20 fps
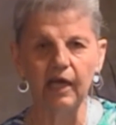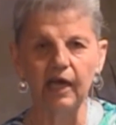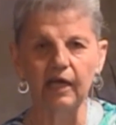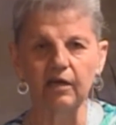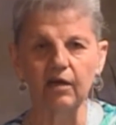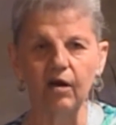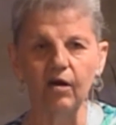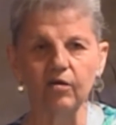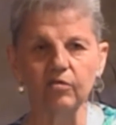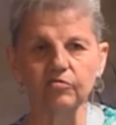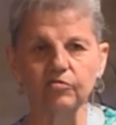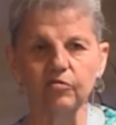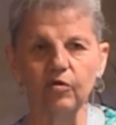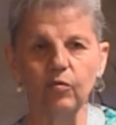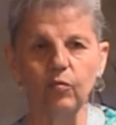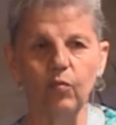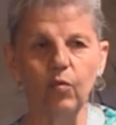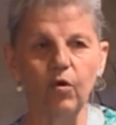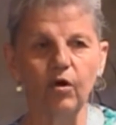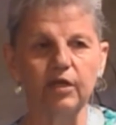and
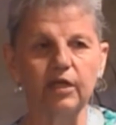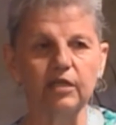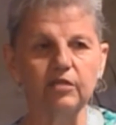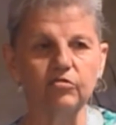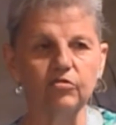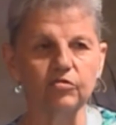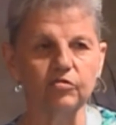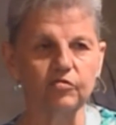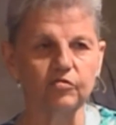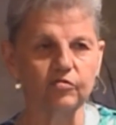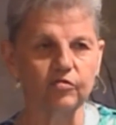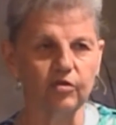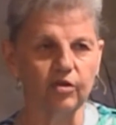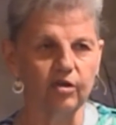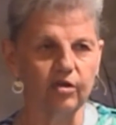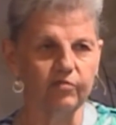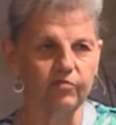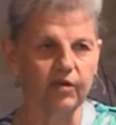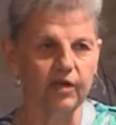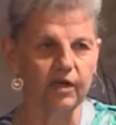also wanting to
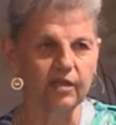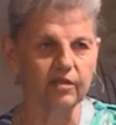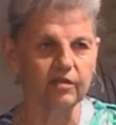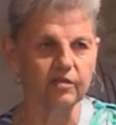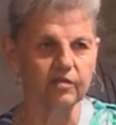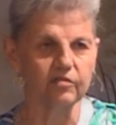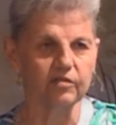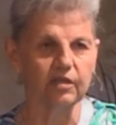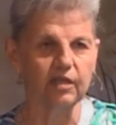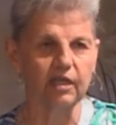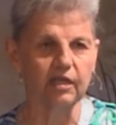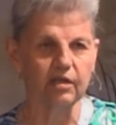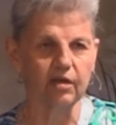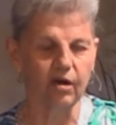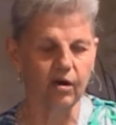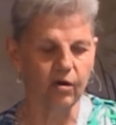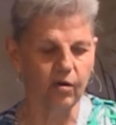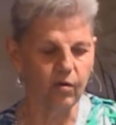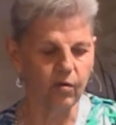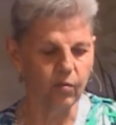serve others in
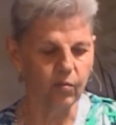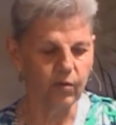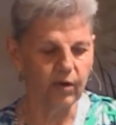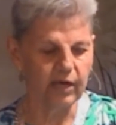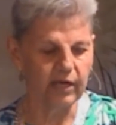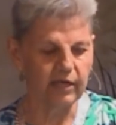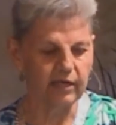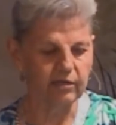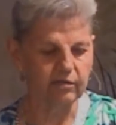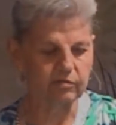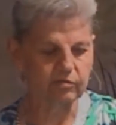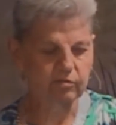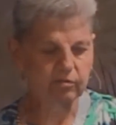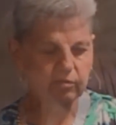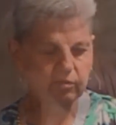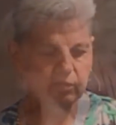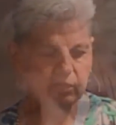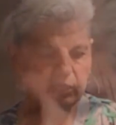all ways.